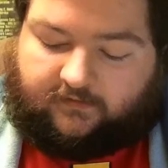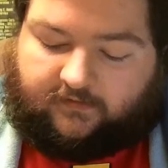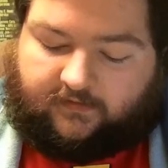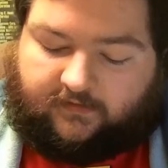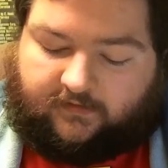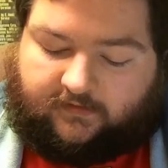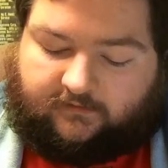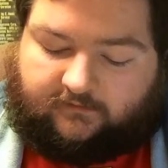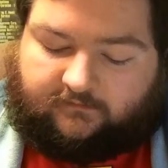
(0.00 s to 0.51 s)

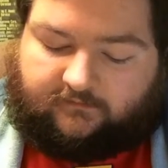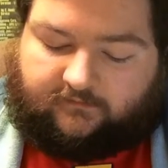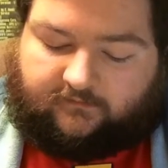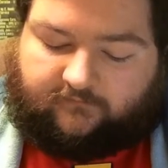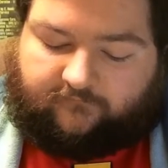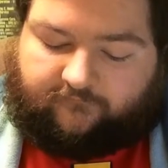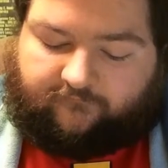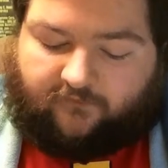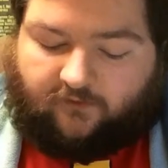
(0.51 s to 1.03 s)
And
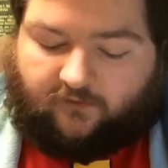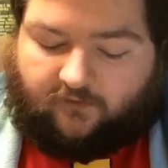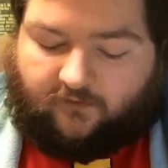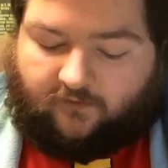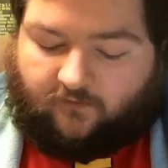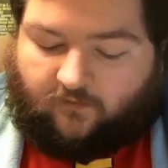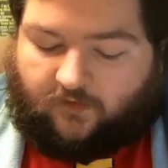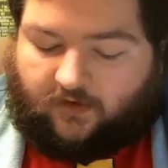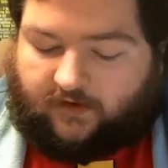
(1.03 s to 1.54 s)
4,
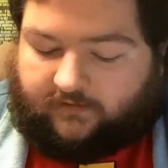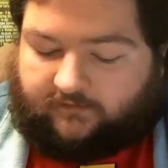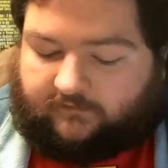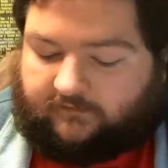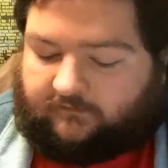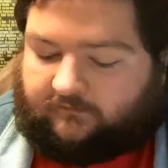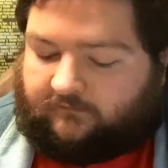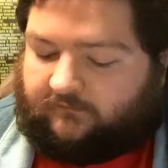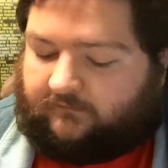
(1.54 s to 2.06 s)
why
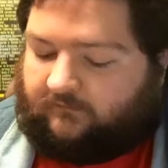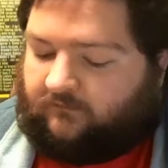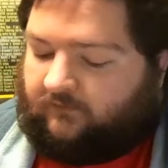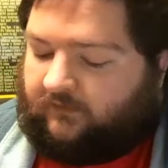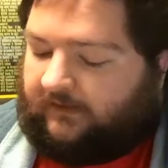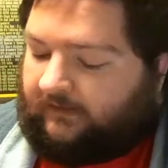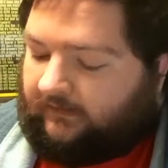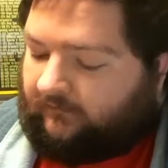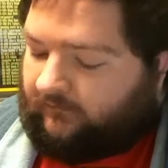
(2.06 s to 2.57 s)
does
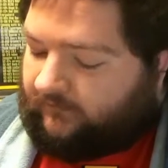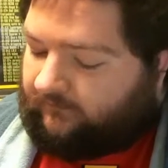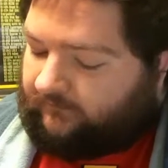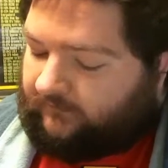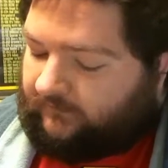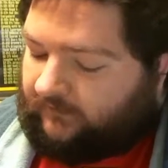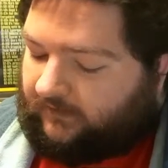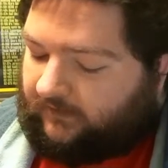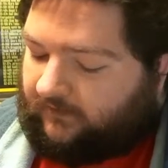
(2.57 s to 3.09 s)
green
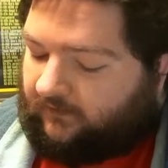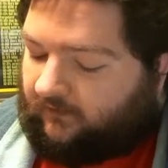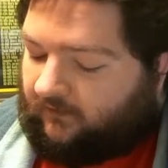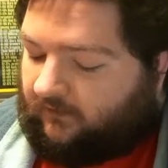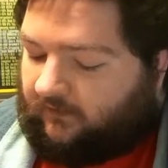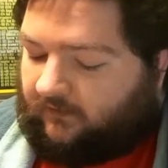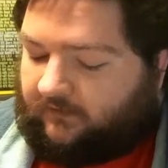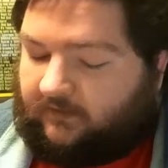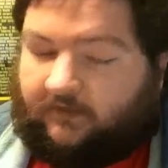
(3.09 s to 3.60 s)
kryptonite
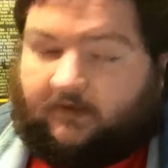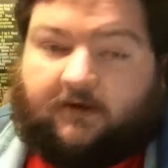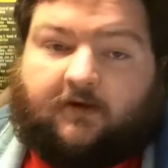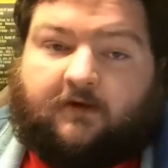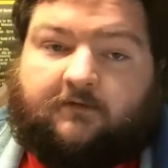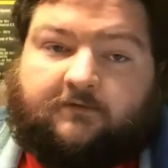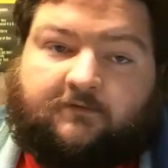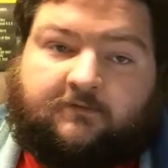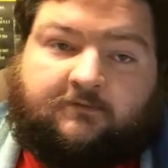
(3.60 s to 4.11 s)
hurt Clark?